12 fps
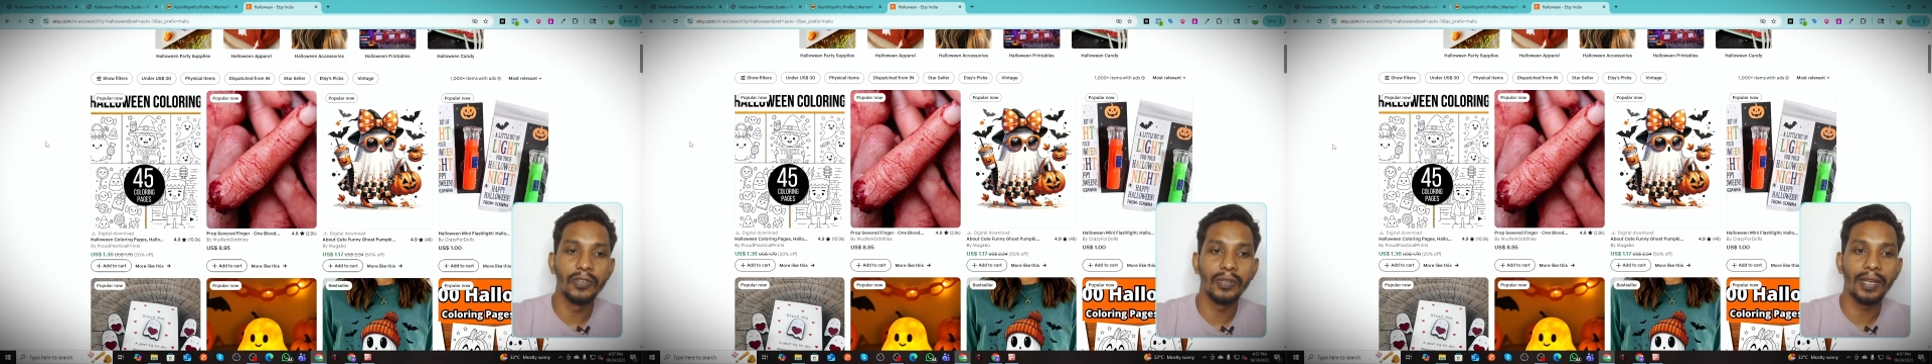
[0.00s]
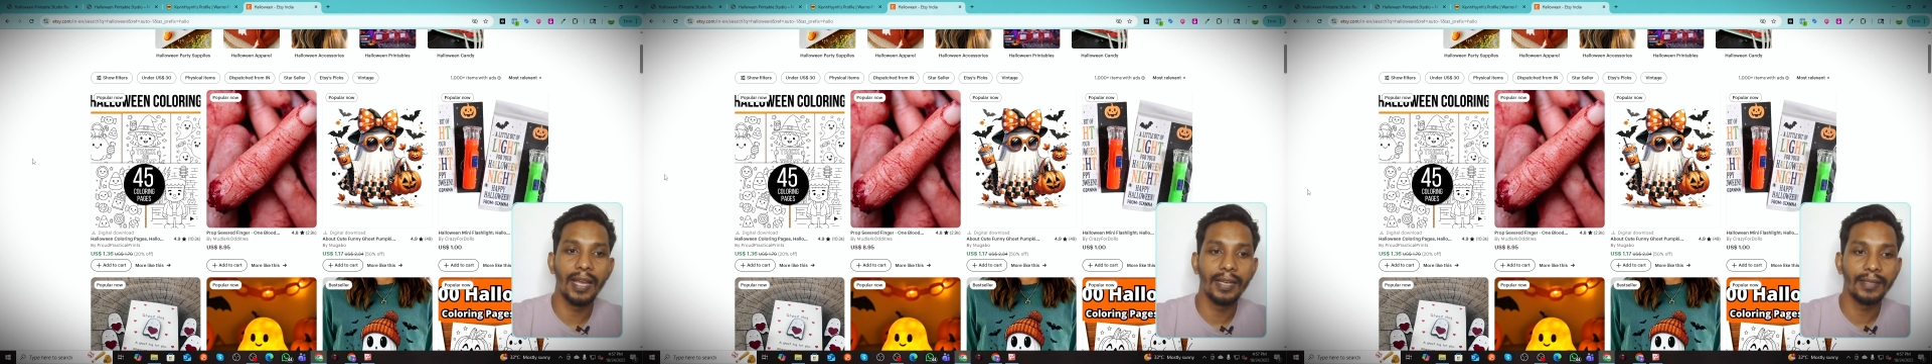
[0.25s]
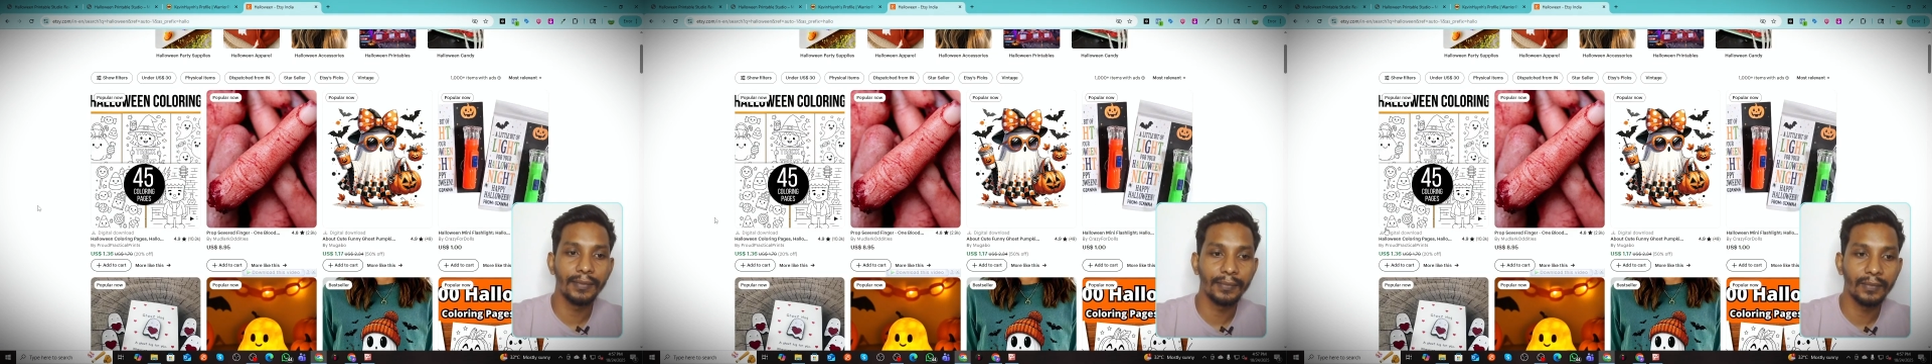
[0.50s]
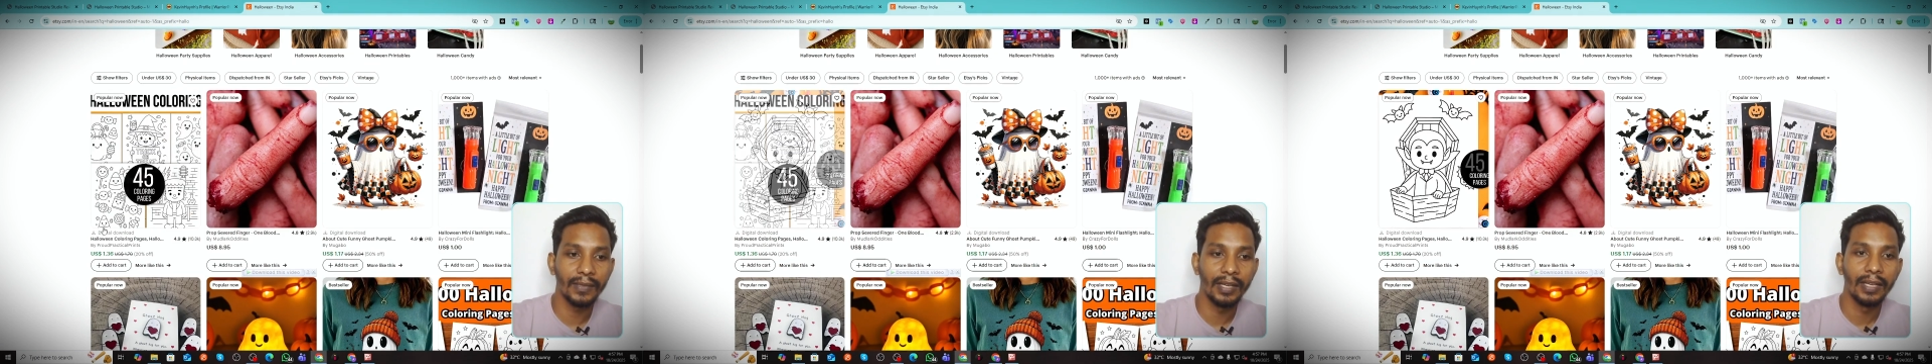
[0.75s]
can
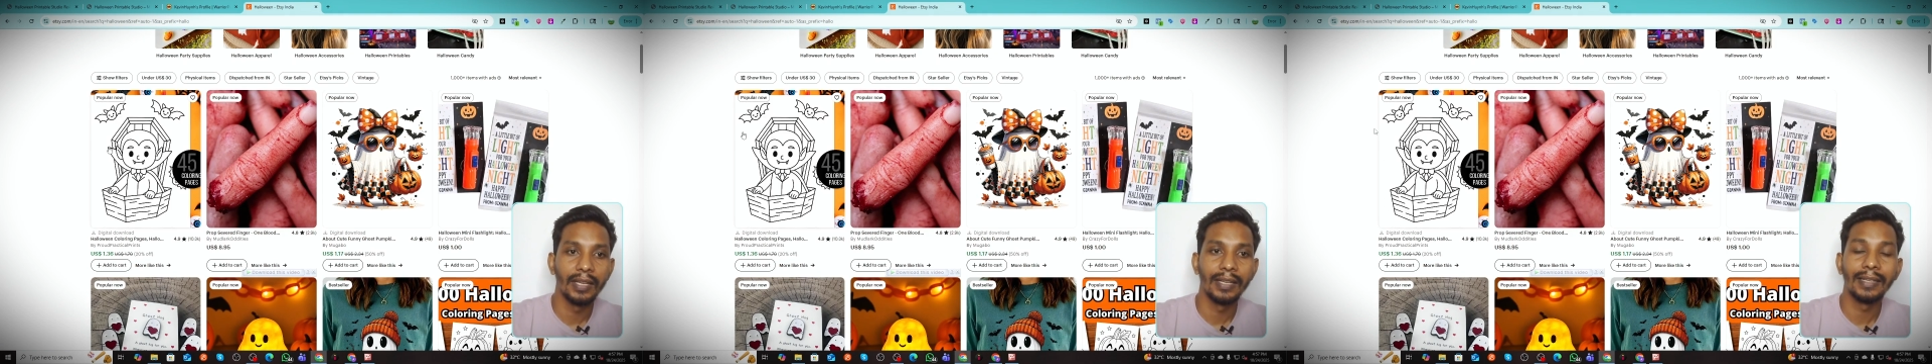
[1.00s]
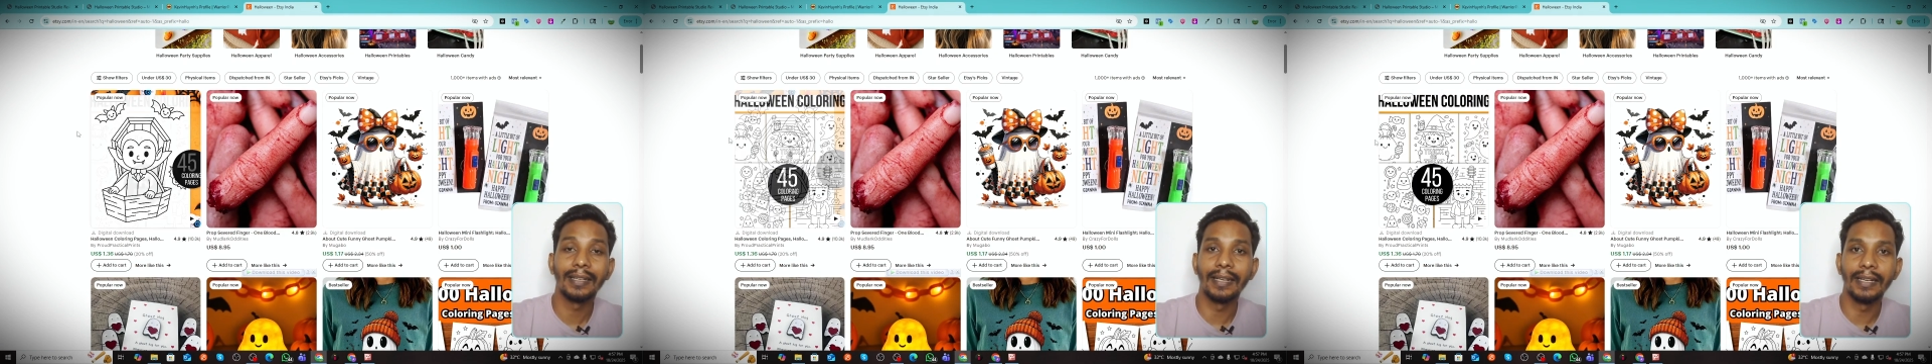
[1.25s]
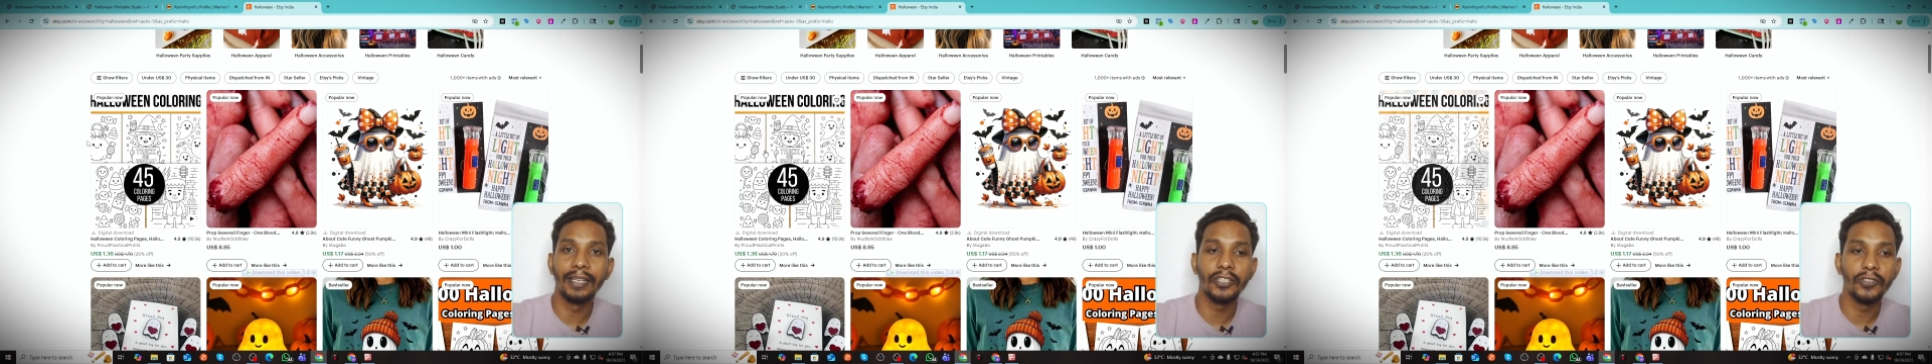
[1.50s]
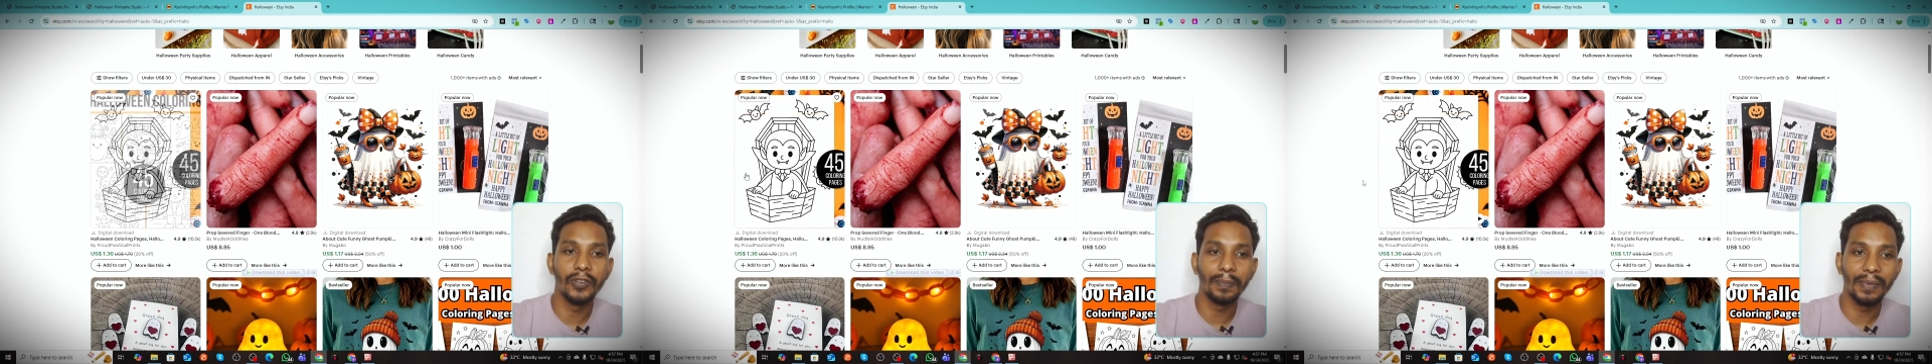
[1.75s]
create your